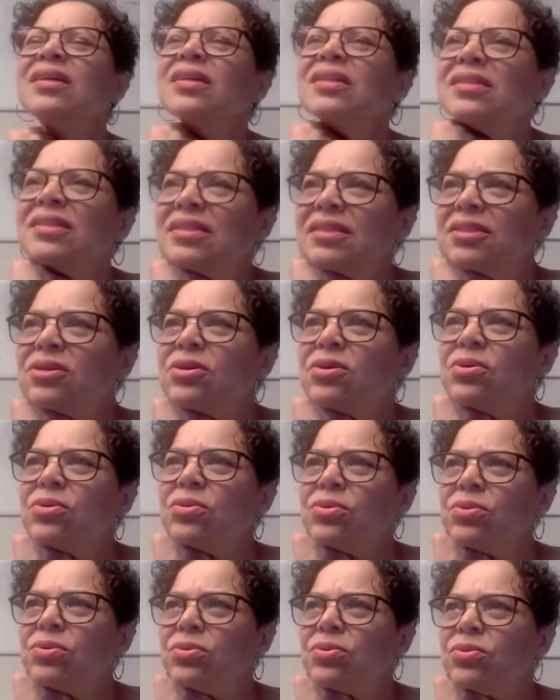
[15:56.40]

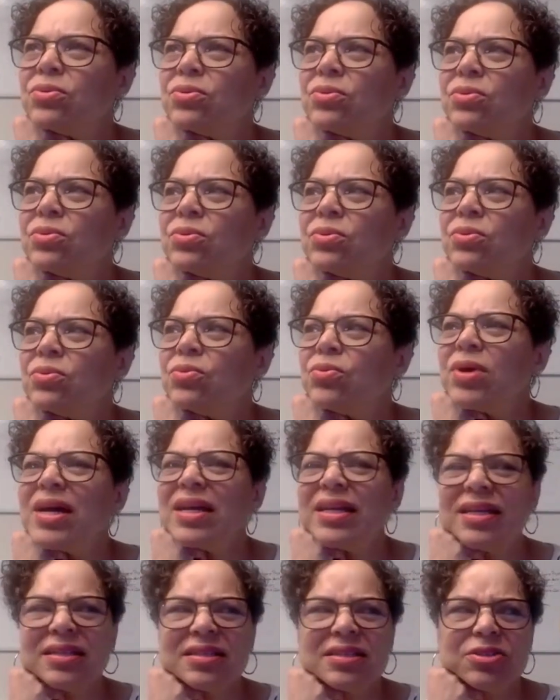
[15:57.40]
so
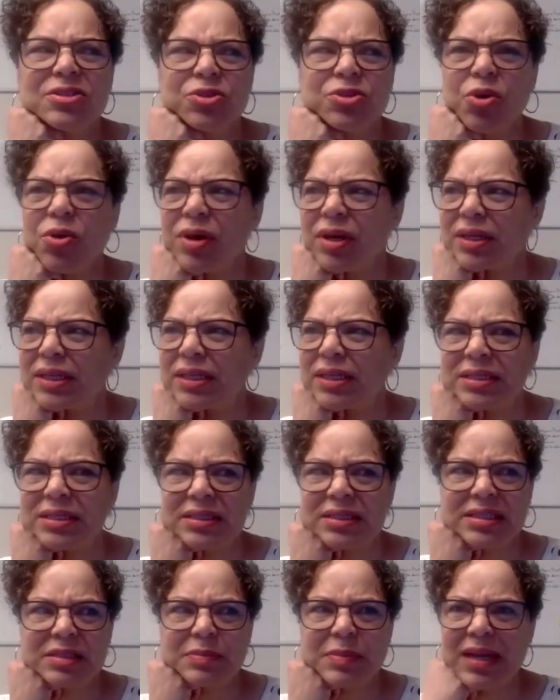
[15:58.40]
what historically does
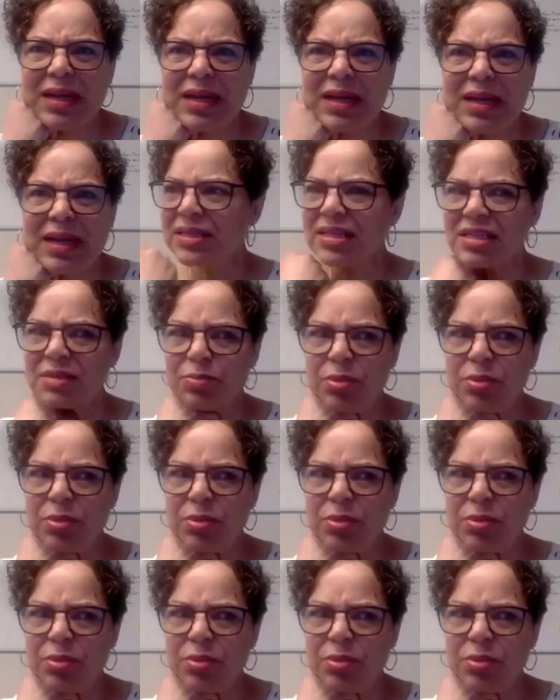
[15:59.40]
this mean? Like, what is this